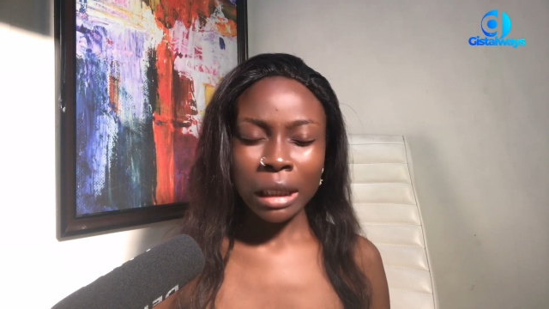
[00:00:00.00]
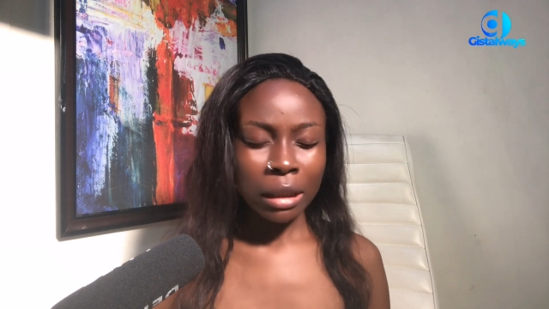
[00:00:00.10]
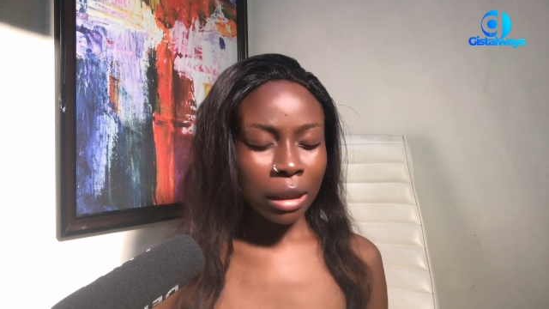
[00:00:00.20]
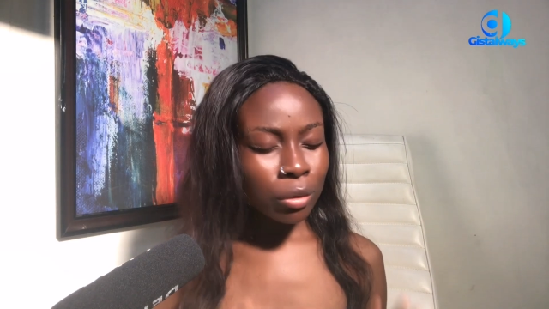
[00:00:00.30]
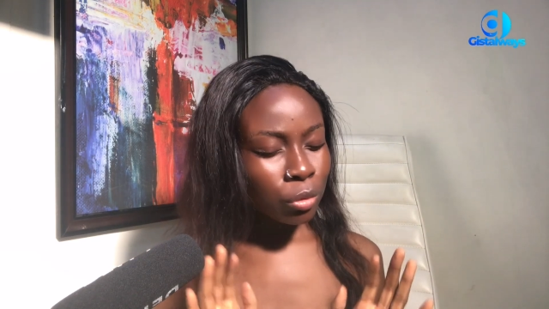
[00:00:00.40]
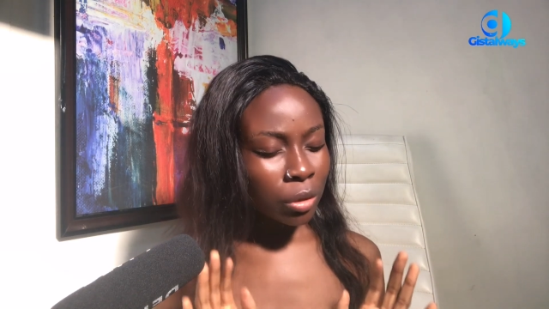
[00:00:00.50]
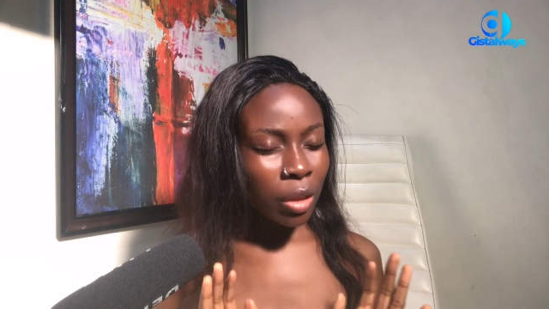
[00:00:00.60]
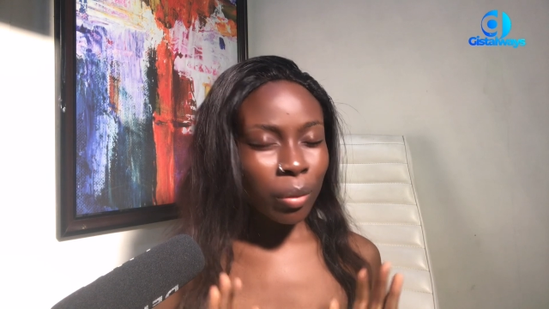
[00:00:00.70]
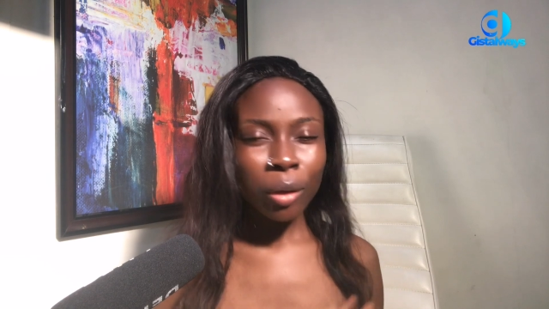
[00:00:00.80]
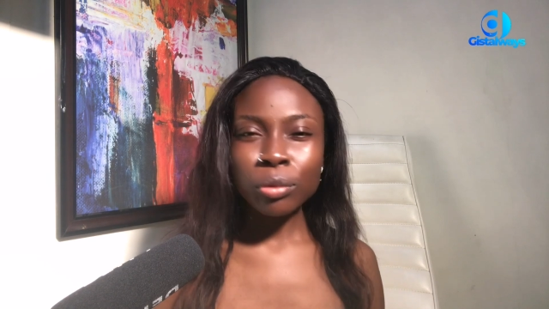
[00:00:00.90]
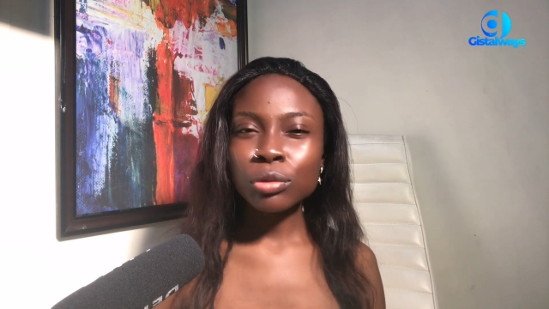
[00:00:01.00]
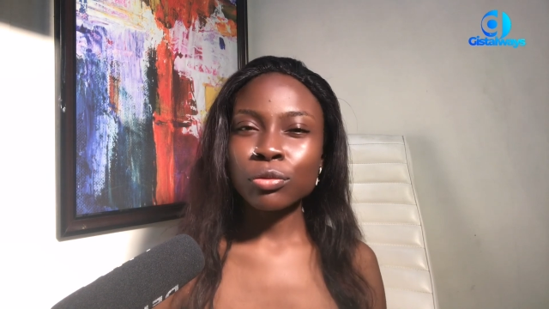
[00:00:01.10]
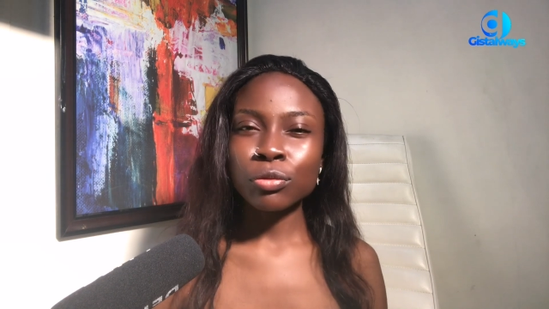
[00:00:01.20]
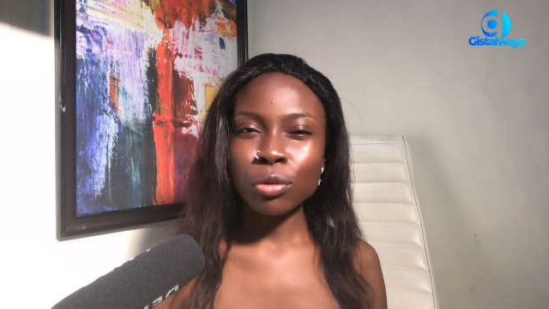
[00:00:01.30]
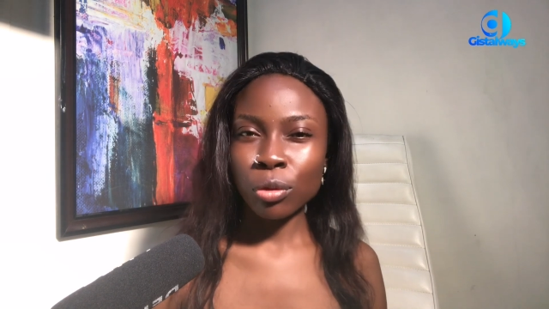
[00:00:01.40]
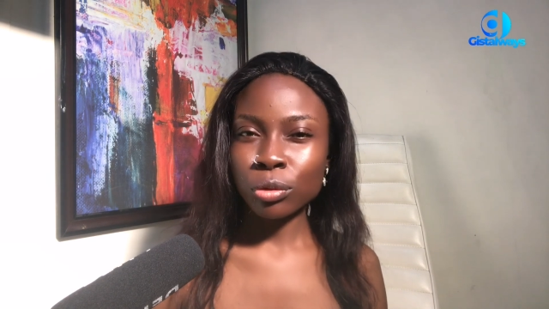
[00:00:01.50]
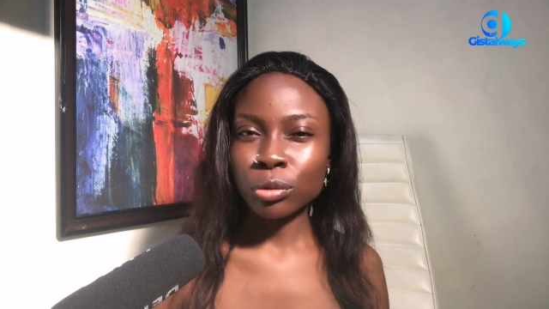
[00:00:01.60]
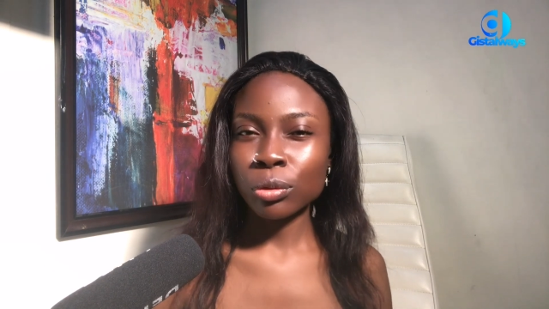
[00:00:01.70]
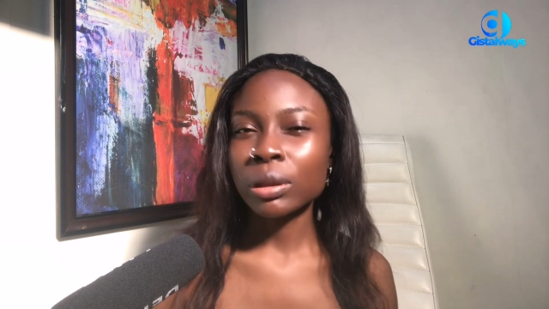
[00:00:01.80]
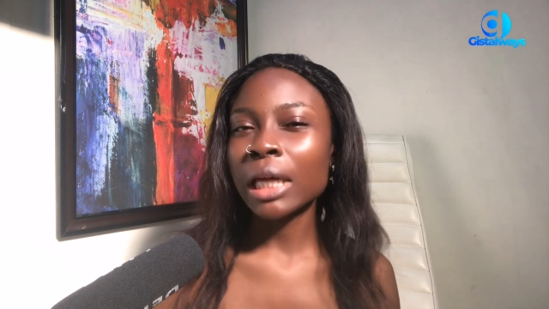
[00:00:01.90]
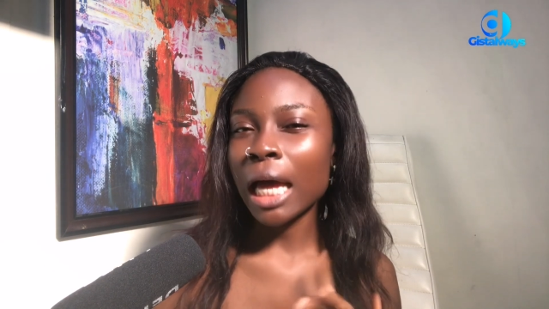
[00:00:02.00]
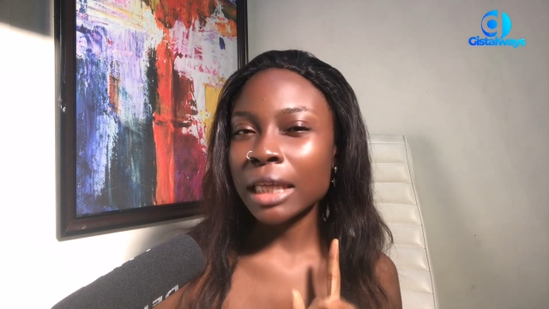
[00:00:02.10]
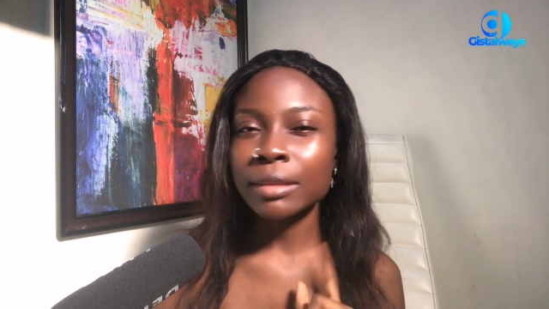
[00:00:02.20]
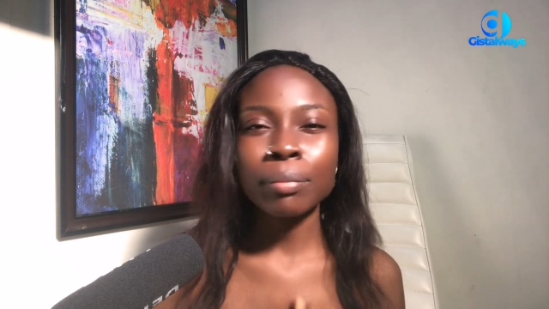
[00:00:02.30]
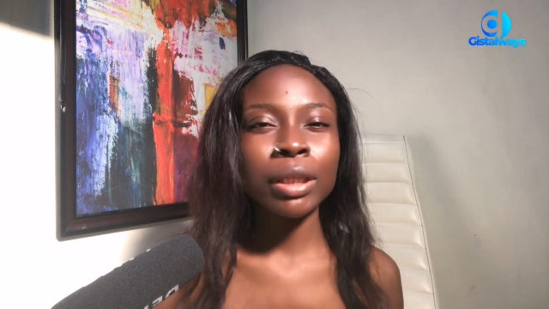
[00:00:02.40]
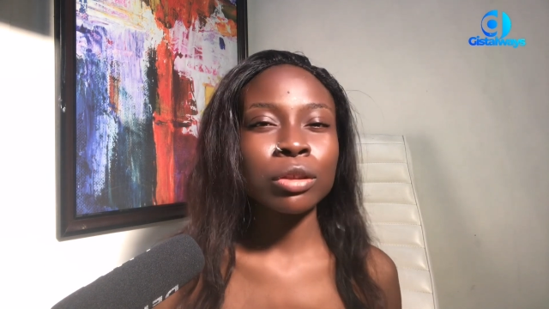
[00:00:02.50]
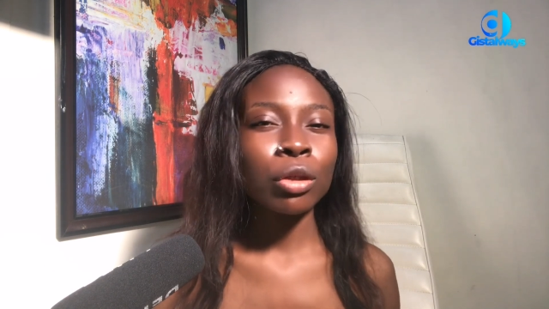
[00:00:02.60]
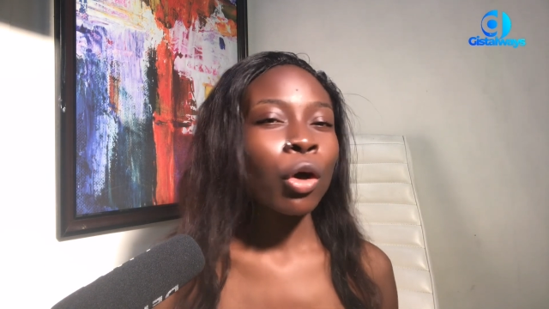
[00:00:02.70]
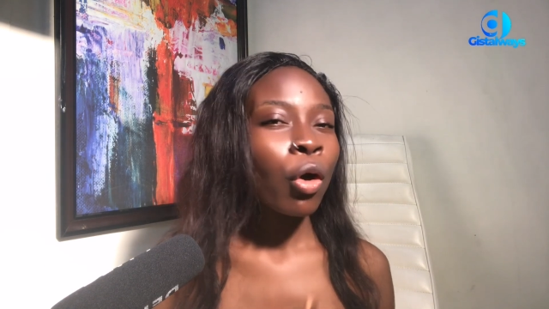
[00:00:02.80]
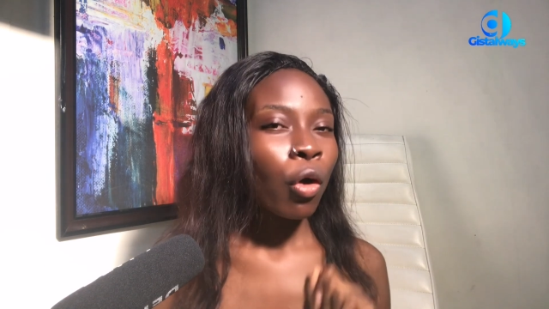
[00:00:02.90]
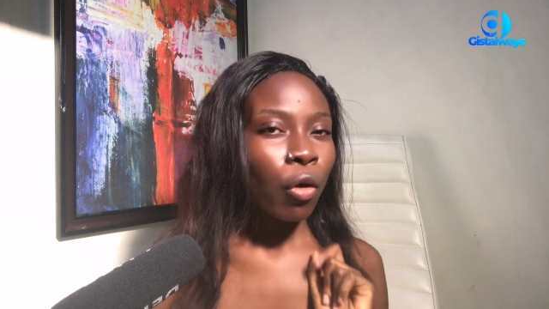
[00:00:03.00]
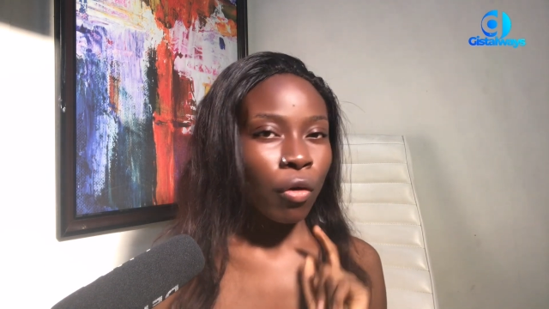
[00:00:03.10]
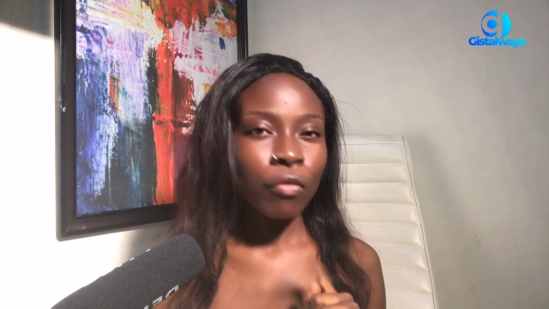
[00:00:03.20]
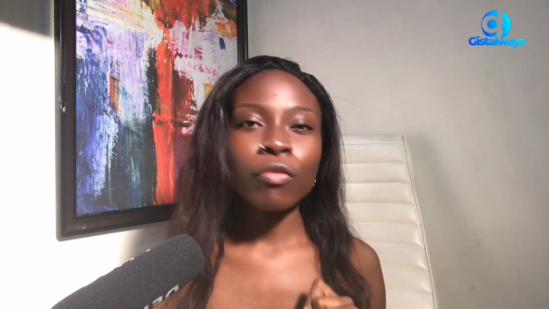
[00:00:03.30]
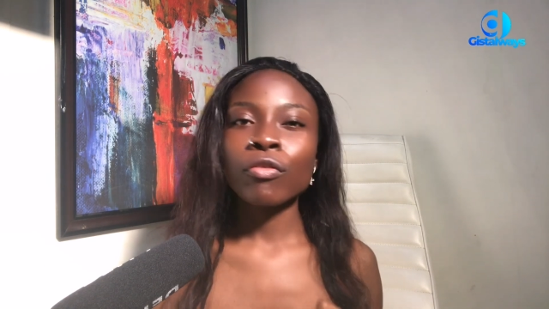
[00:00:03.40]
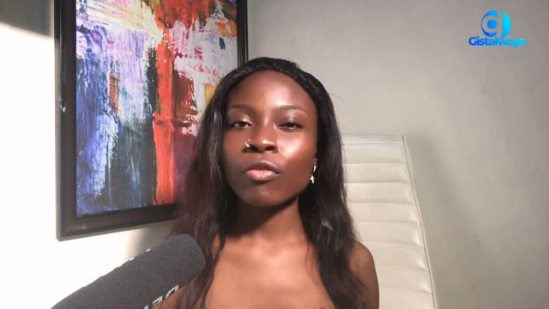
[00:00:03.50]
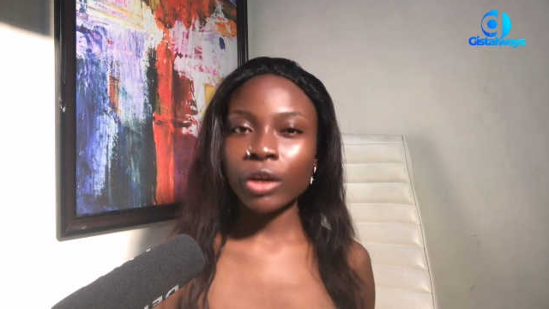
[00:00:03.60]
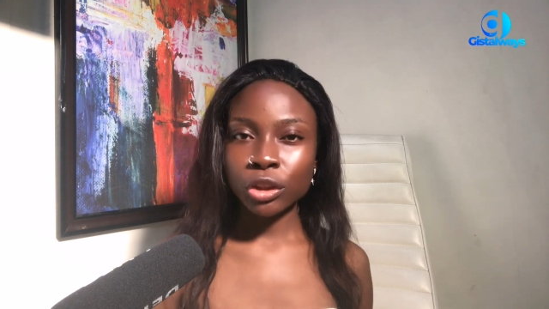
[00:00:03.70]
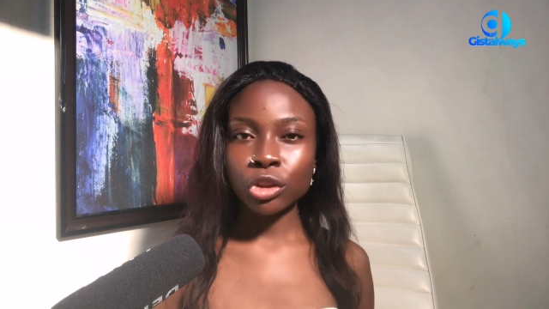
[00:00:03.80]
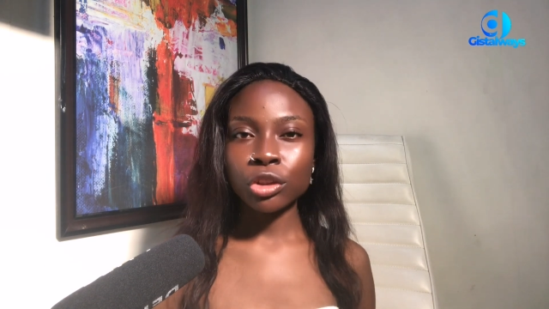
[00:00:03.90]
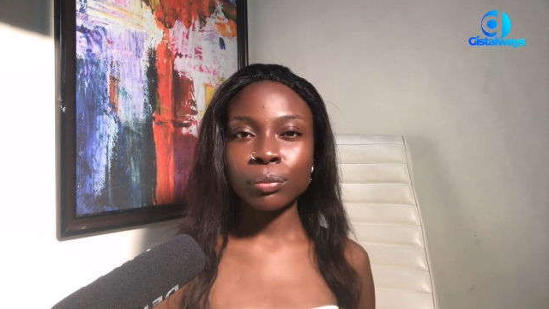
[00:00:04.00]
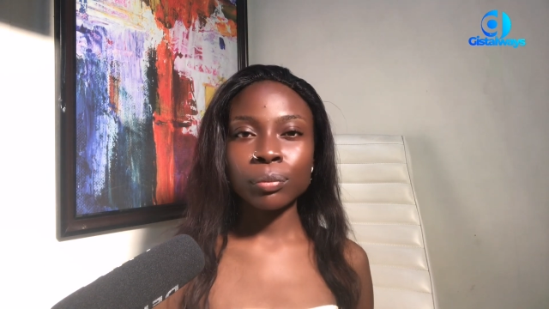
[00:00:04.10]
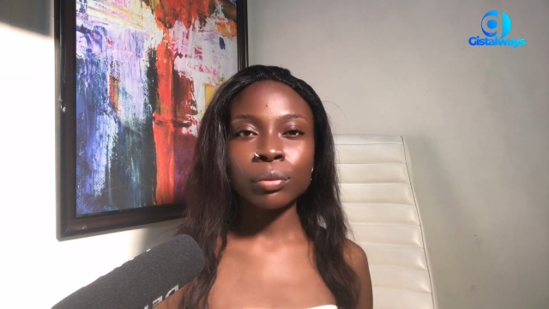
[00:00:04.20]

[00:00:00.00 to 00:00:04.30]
I think today we are going to focus on the aspect of friendship.